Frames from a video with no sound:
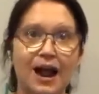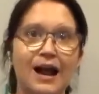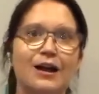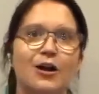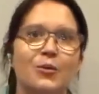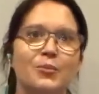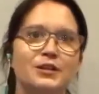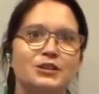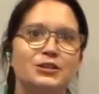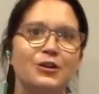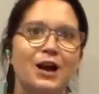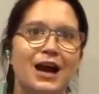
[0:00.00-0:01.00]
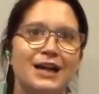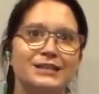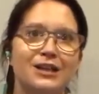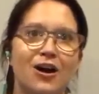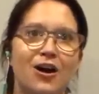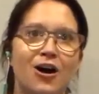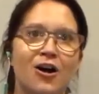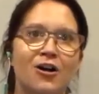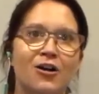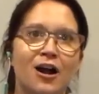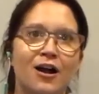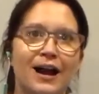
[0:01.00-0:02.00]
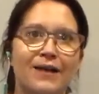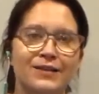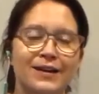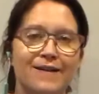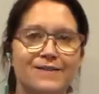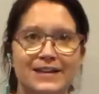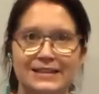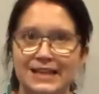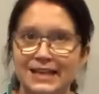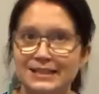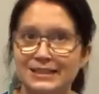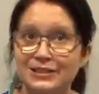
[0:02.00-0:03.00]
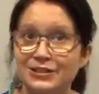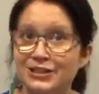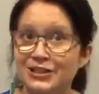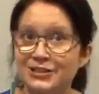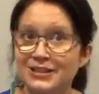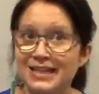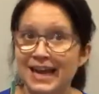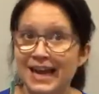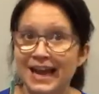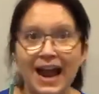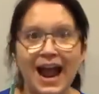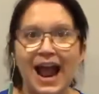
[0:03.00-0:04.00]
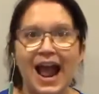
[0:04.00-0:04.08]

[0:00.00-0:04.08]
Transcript: I hope that you guys all are having a fantastic Tuesday,